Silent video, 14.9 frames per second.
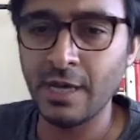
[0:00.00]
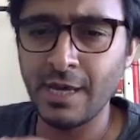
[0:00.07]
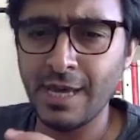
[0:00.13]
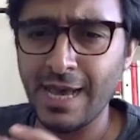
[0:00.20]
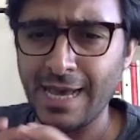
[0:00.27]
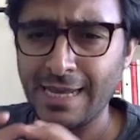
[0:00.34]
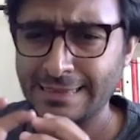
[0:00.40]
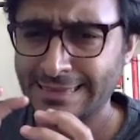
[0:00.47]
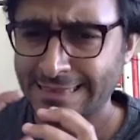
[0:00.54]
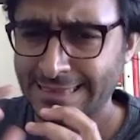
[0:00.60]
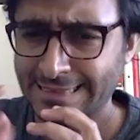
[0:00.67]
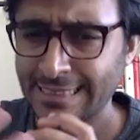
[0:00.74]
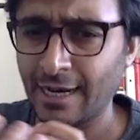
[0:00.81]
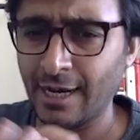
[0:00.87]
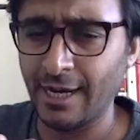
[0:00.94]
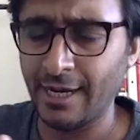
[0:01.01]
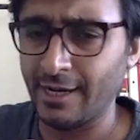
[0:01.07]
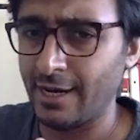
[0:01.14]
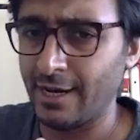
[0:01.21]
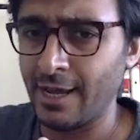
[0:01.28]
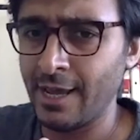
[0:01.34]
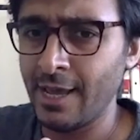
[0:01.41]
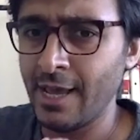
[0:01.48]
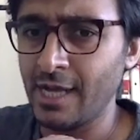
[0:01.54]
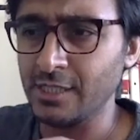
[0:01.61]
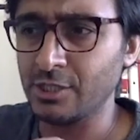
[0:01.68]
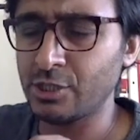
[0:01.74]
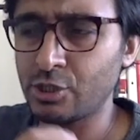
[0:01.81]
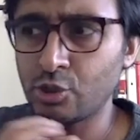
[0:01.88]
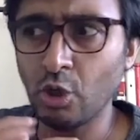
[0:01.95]
and design, and it's
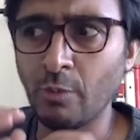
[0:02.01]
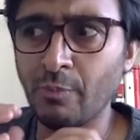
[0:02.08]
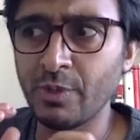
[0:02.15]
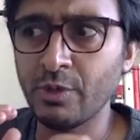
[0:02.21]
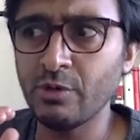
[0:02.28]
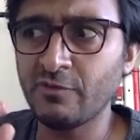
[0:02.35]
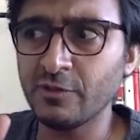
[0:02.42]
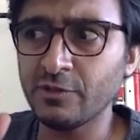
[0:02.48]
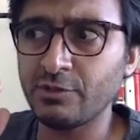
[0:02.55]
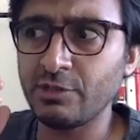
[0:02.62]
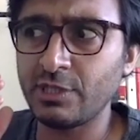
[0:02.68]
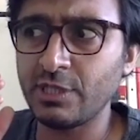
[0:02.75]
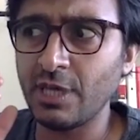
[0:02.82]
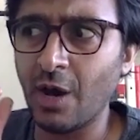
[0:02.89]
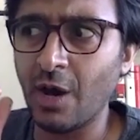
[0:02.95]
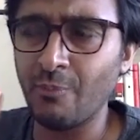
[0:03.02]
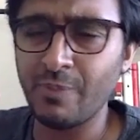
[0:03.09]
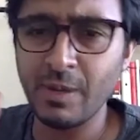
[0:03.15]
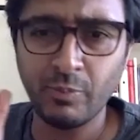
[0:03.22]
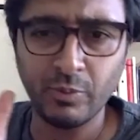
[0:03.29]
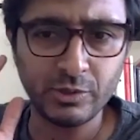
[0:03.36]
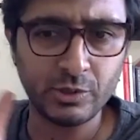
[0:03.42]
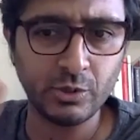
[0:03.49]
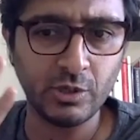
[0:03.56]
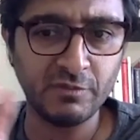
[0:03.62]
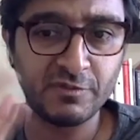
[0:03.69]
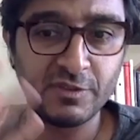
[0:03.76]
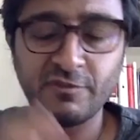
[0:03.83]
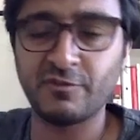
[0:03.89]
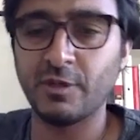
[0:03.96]
so beautiful to see how people solve
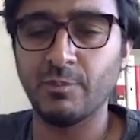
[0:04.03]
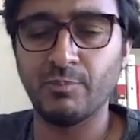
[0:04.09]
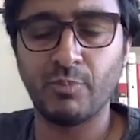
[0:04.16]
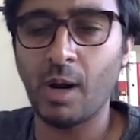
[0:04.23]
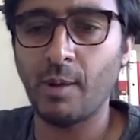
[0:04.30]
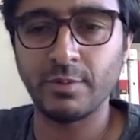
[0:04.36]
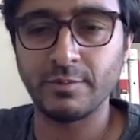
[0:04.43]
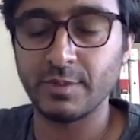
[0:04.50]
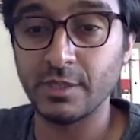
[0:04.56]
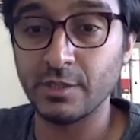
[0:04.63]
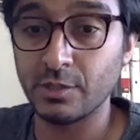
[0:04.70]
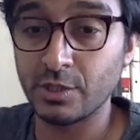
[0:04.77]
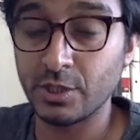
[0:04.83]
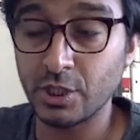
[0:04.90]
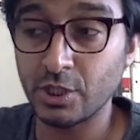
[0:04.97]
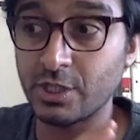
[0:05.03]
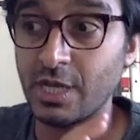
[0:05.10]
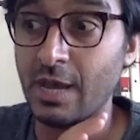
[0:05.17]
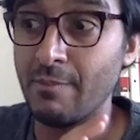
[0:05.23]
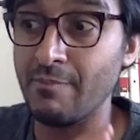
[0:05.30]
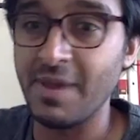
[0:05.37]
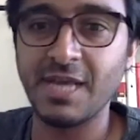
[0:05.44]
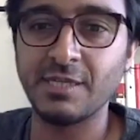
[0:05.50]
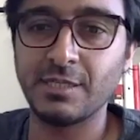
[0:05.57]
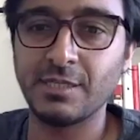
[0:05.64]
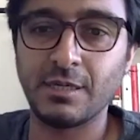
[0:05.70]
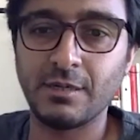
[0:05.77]
different problems. It's just amazing.